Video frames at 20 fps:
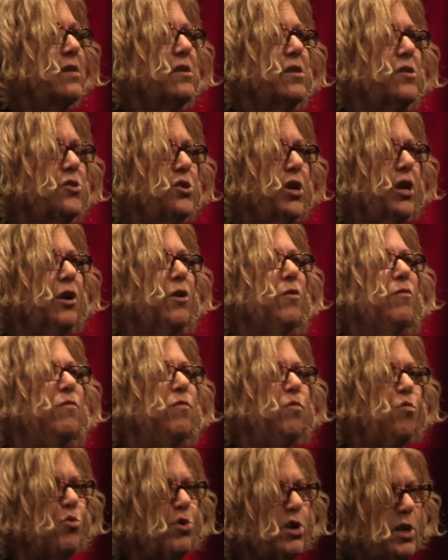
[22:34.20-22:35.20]
in the chair.
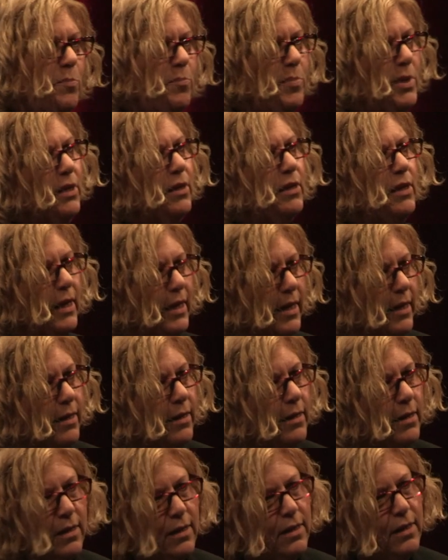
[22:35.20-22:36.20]
40
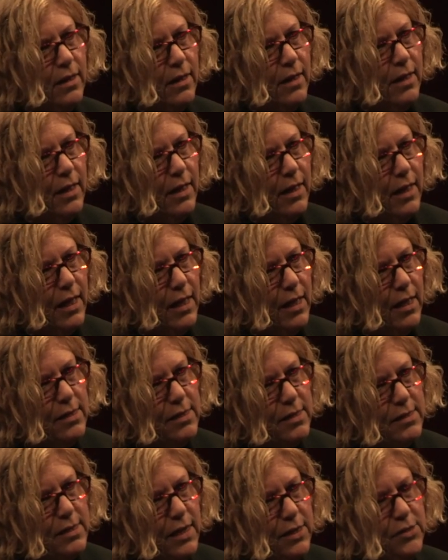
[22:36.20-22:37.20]
billion
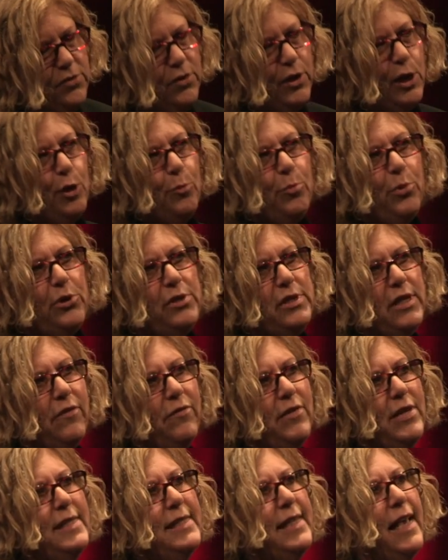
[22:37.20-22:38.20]
sensory inputs
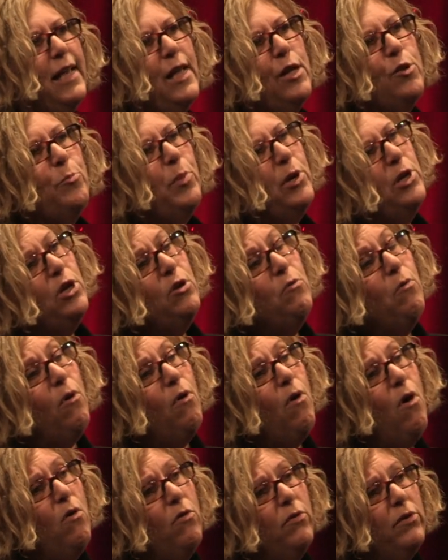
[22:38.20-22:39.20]
every second, but you
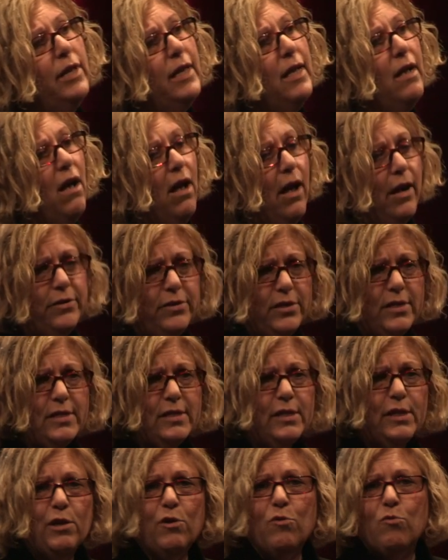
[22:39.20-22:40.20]
are only
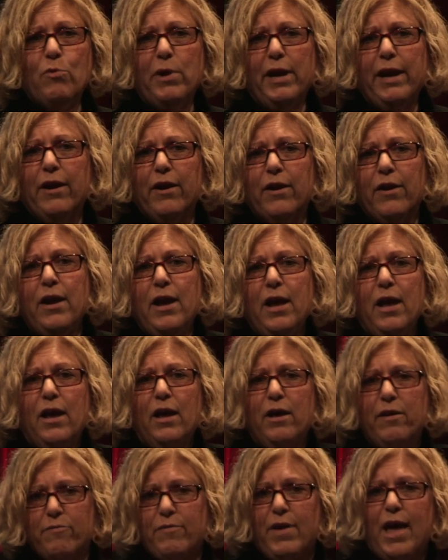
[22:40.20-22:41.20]
consciously aware
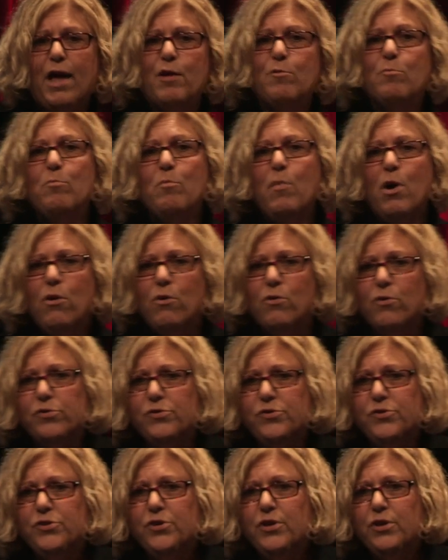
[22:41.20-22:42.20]
of at
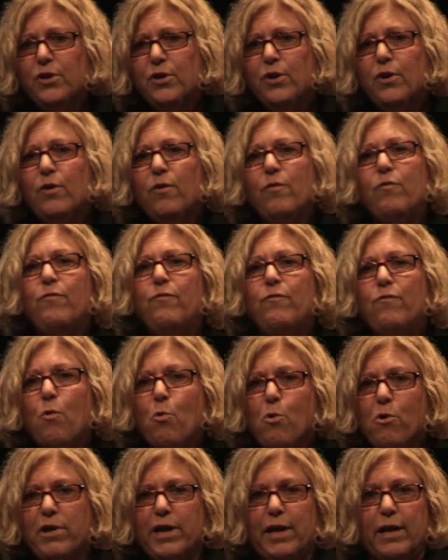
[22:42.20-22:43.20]
most
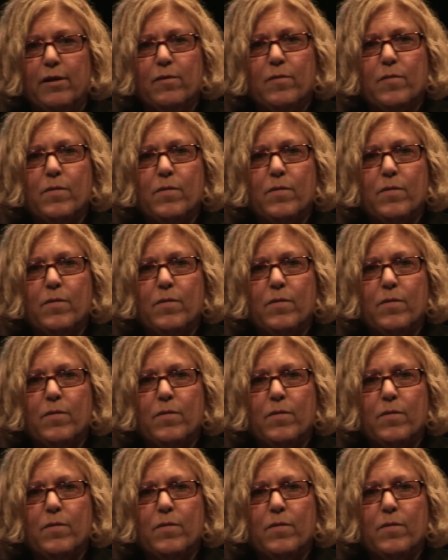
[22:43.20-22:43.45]
40.